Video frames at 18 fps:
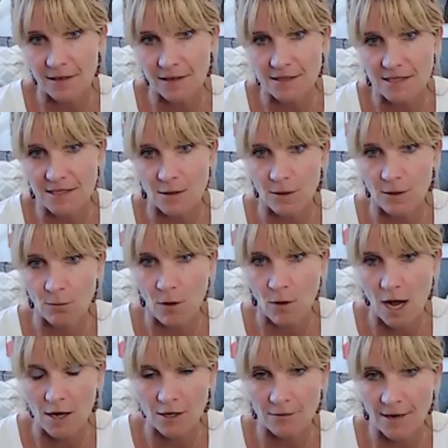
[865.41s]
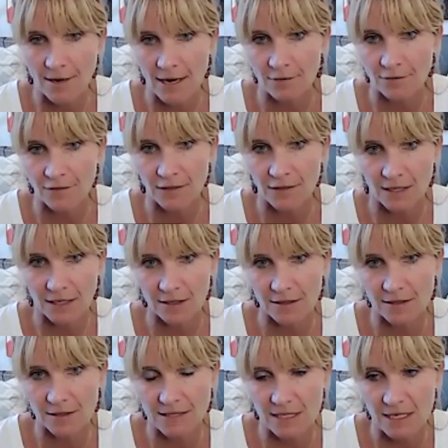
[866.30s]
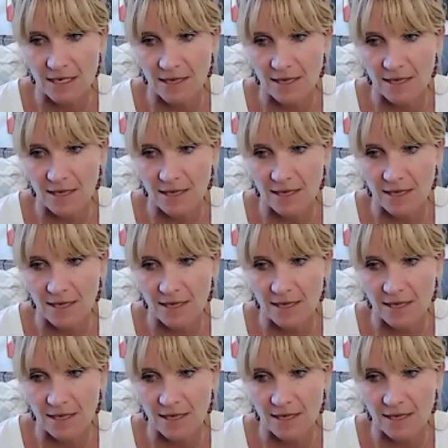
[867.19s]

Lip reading: is that we walk around feeling guilty,